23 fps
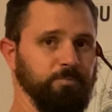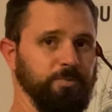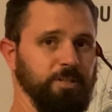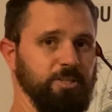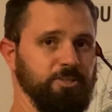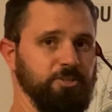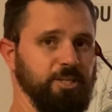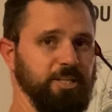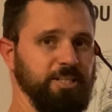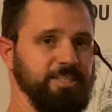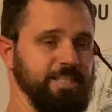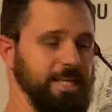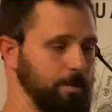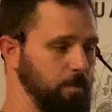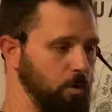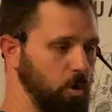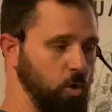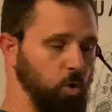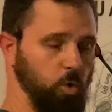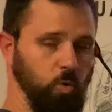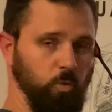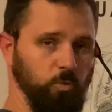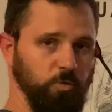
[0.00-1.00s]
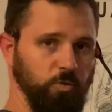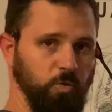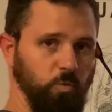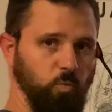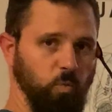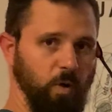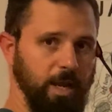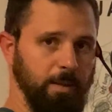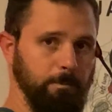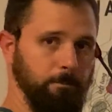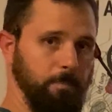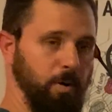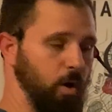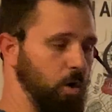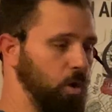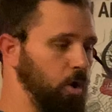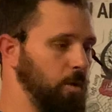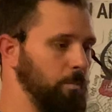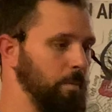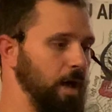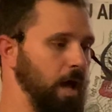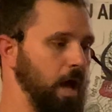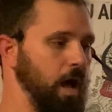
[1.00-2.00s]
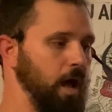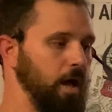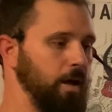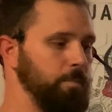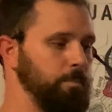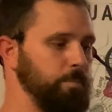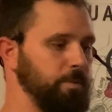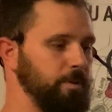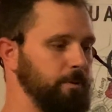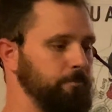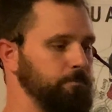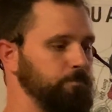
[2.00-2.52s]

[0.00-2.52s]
So you can see I'm holding the weight palm up,